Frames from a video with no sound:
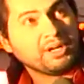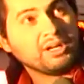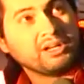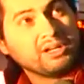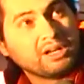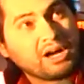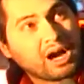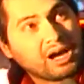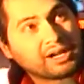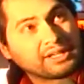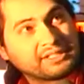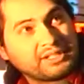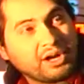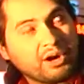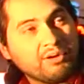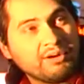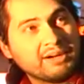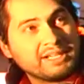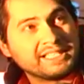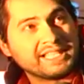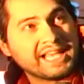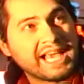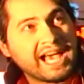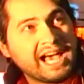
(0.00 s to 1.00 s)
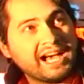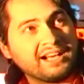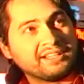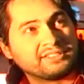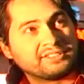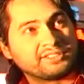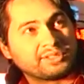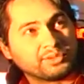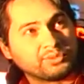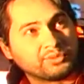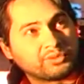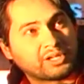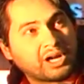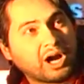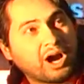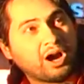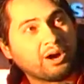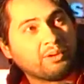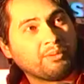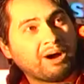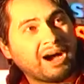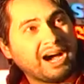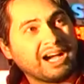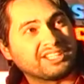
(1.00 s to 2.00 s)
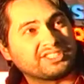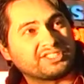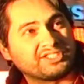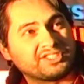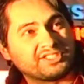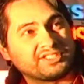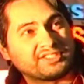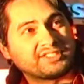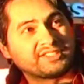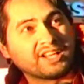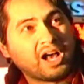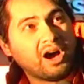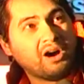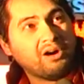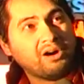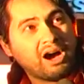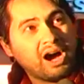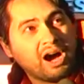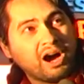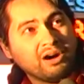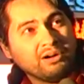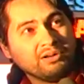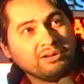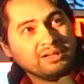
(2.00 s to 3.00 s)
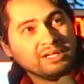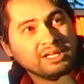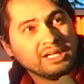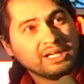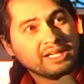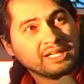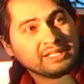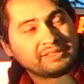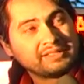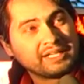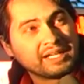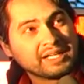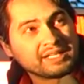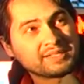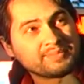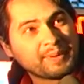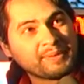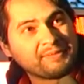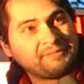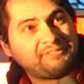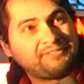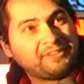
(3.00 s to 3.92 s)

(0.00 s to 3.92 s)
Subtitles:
are going down to car wash in SoHo that has been